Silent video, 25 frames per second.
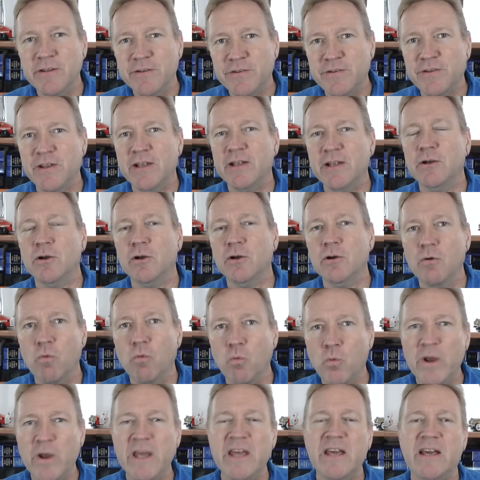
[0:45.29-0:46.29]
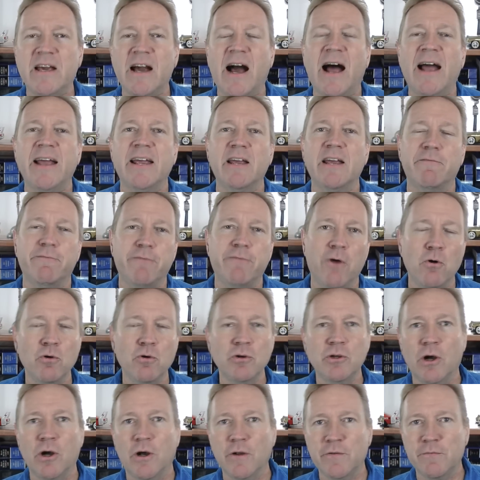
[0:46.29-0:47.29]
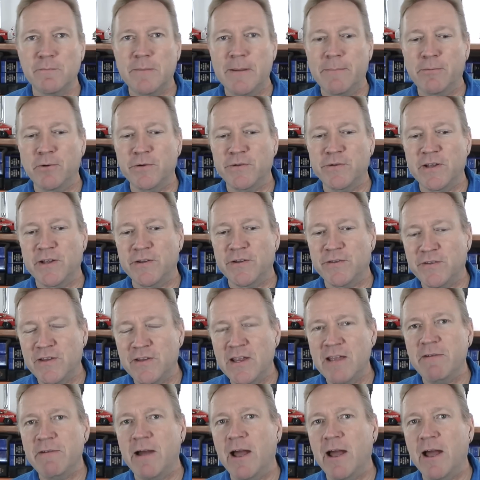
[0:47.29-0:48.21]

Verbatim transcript: single week I get phone calls from people who say, Steve,